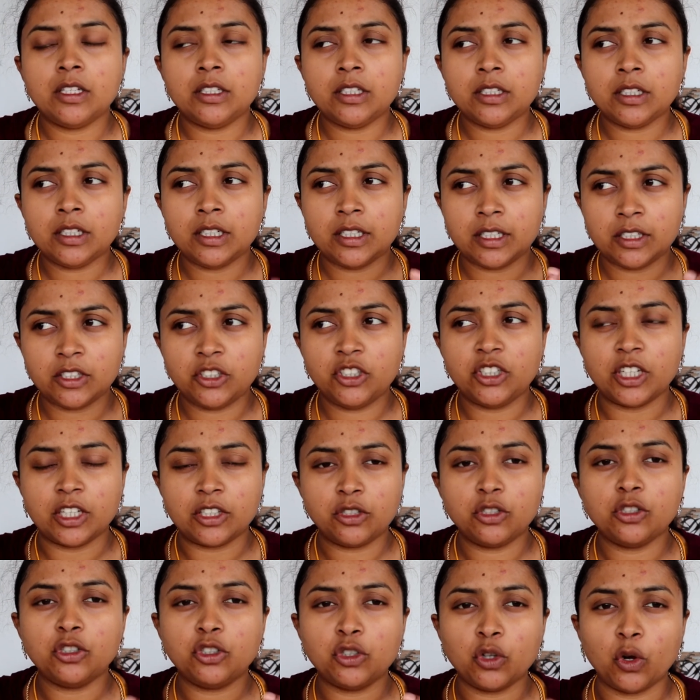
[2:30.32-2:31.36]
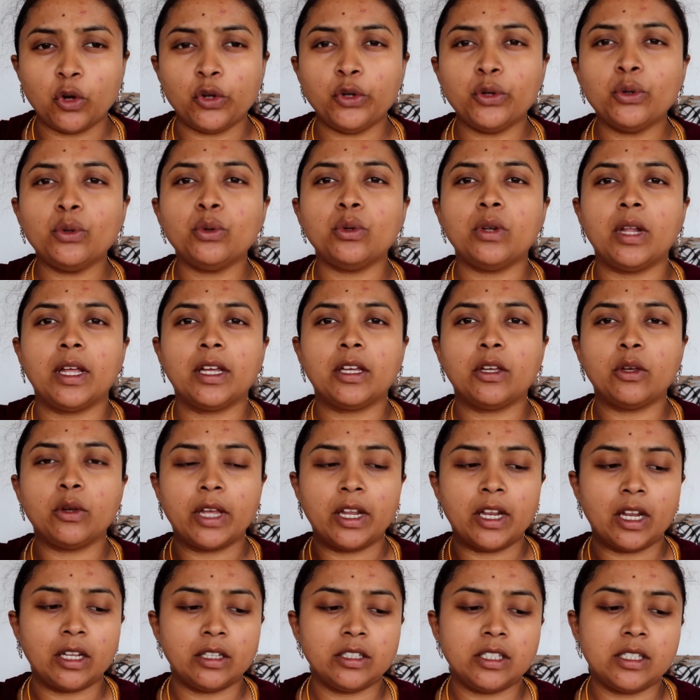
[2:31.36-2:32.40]
It is just to show you, like you
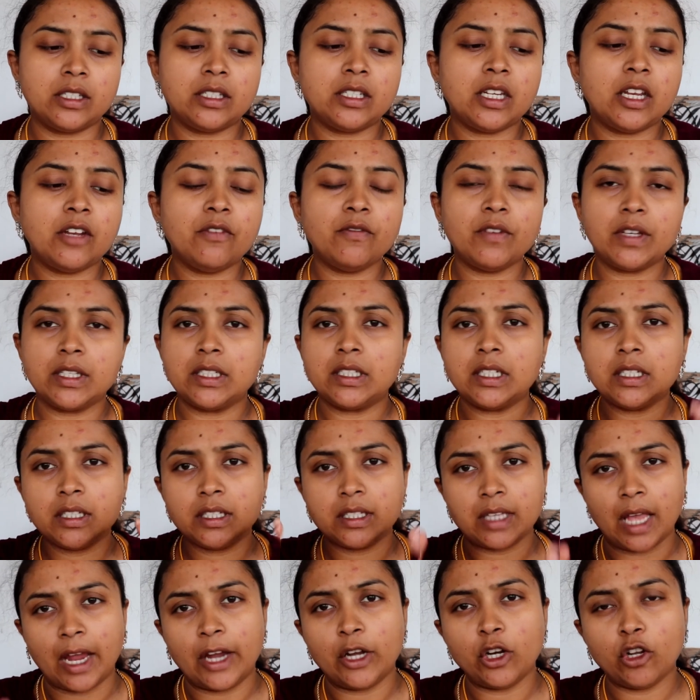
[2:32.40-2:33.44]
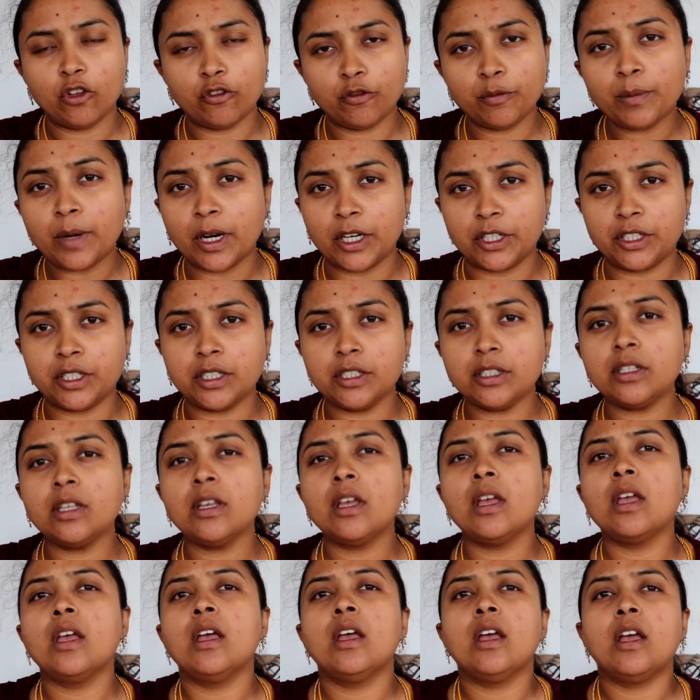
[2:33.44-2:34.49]
can just invest in this kind of brushes
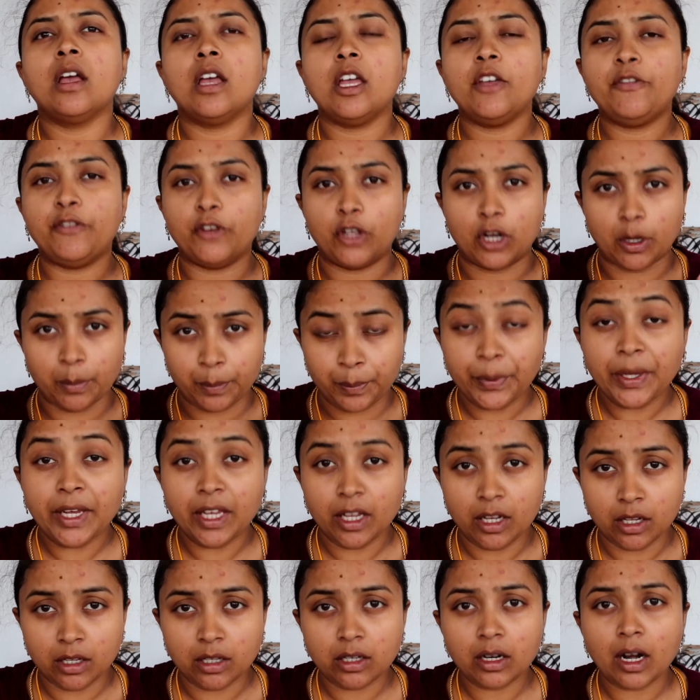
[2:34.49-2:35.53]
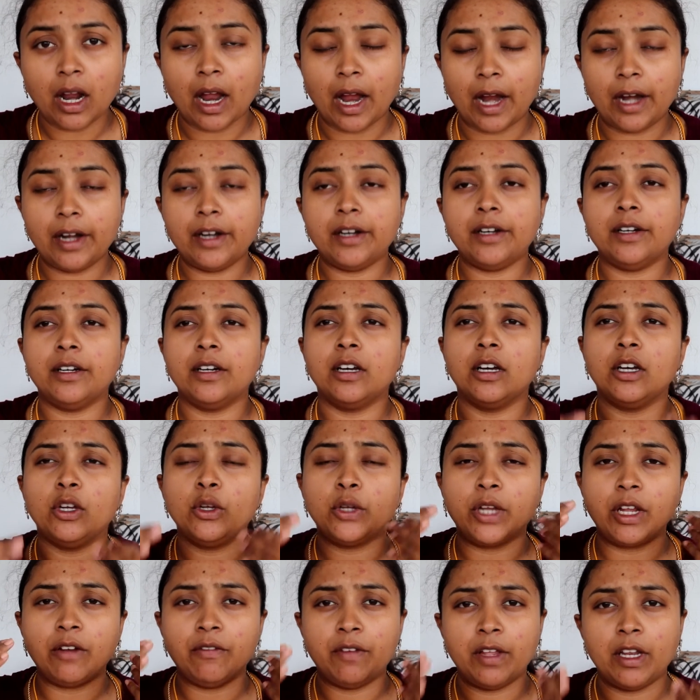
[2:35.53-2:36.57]
if you're a beginner, and
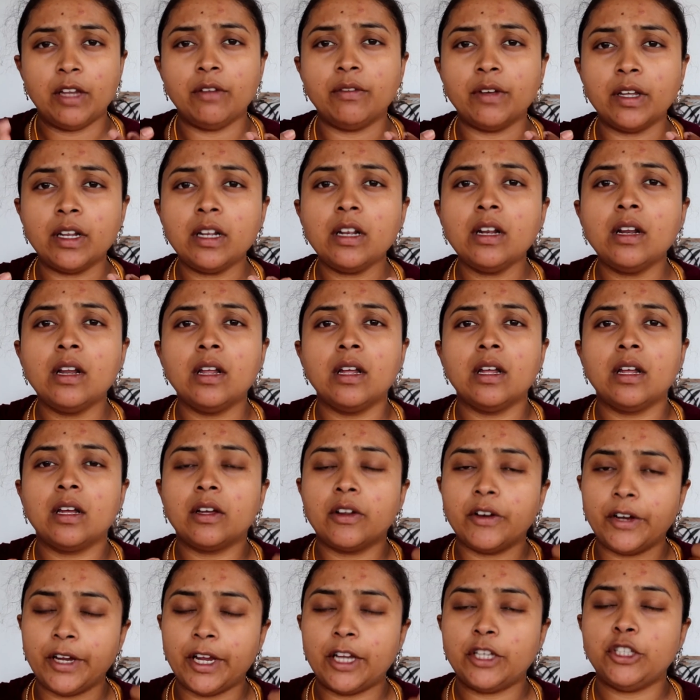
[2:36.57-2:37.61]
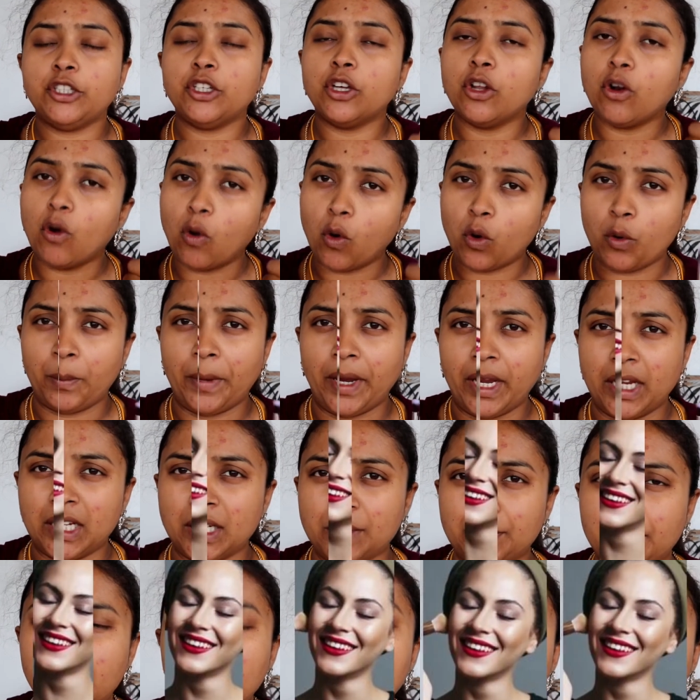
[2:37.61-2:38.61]
you can very well create your own makeup.